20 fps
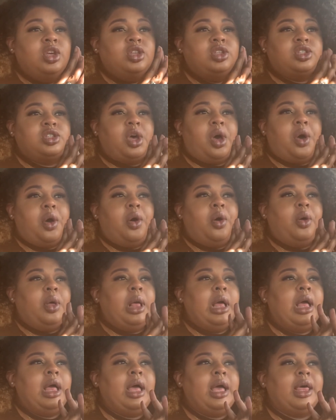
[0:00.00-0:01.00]
So
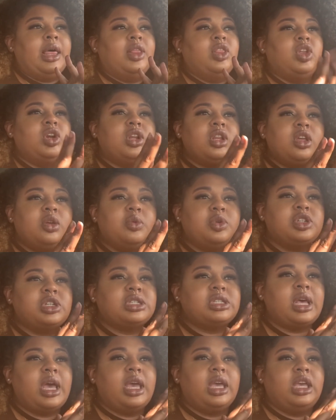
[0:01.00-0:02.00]
literally was
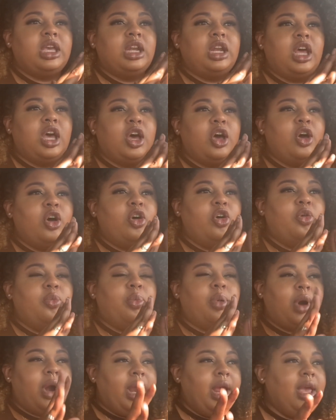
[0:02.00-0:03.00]
just like, you know,
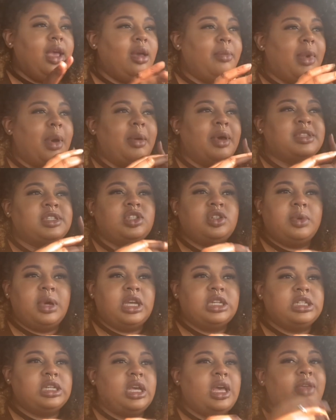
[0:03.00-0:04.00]
praying about my
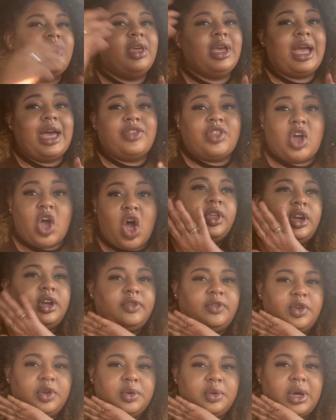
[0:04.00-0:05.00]
situation, and then got the call for
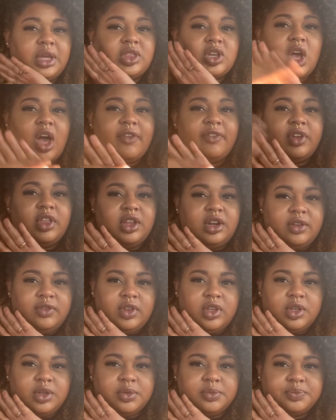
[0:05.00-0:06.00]
the
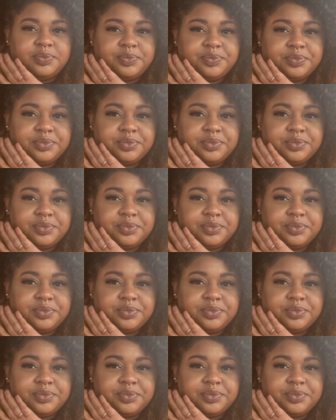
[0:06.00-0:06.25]
interview.